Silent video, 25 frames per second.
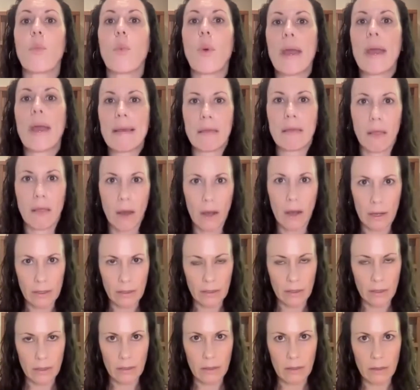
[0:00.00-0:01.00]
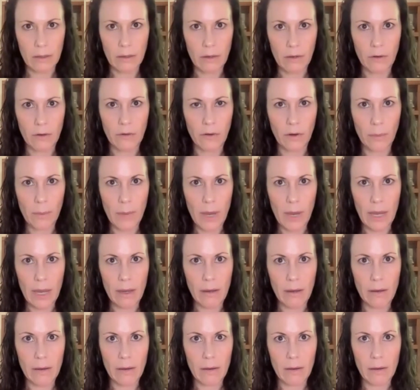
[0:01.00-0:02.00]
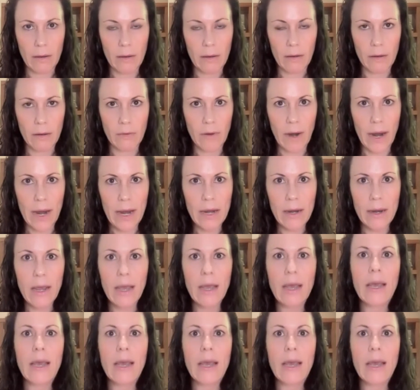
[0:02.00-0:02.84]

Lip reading: weight loss for me, right?